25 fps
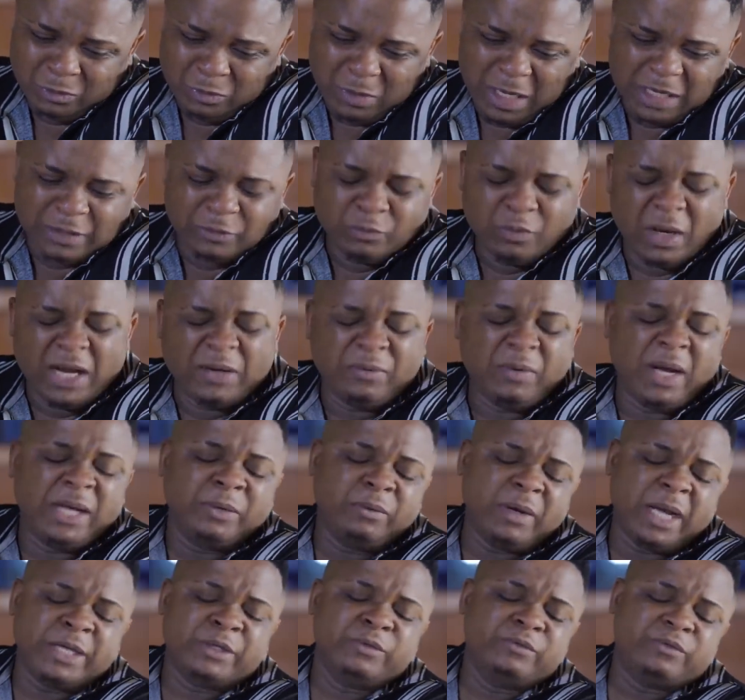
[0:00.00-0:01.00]
Why are
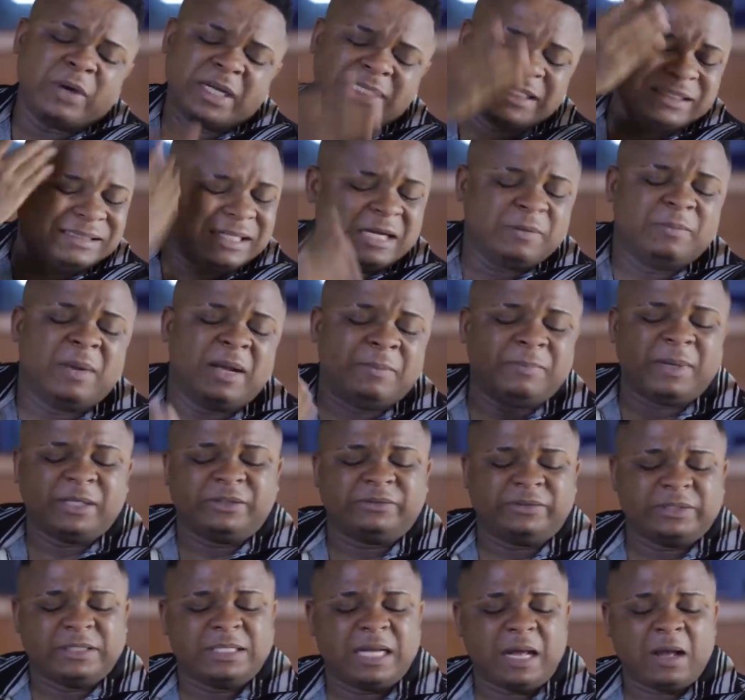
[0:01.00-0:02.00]
you running down my
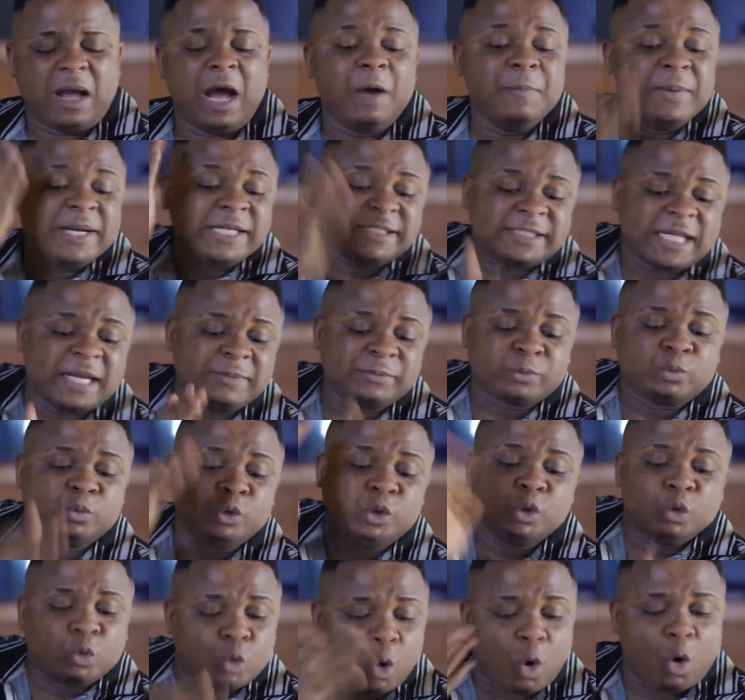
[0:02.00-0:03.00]
battery? How many times
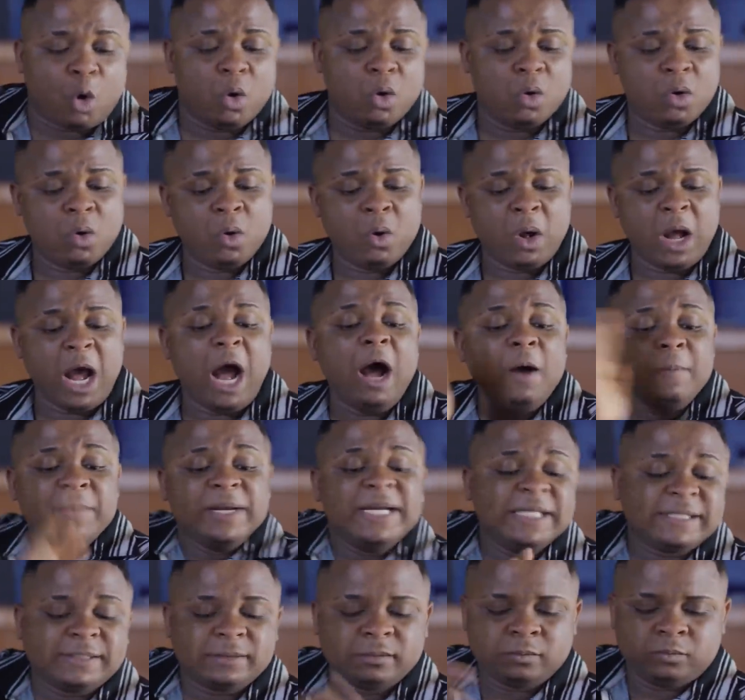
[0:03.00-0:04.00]
will you call? How
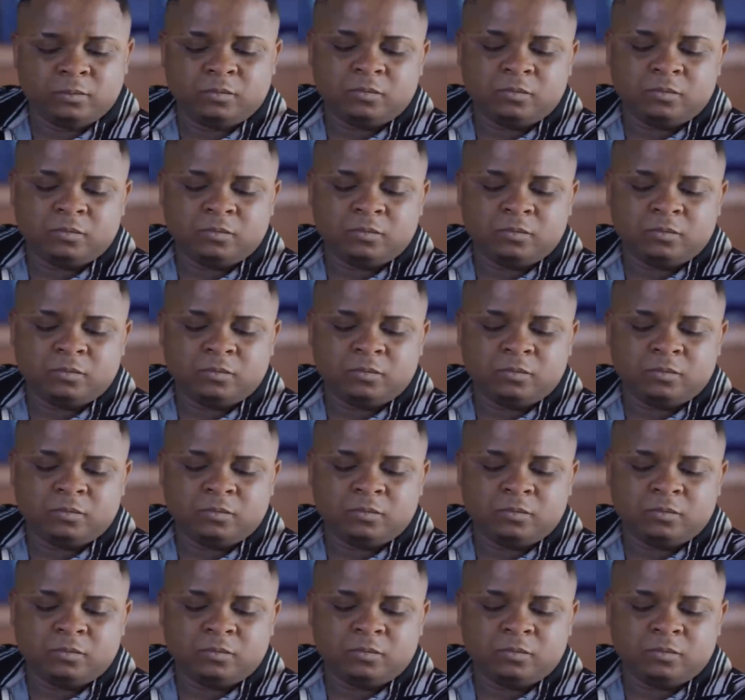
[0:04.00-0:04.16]
many?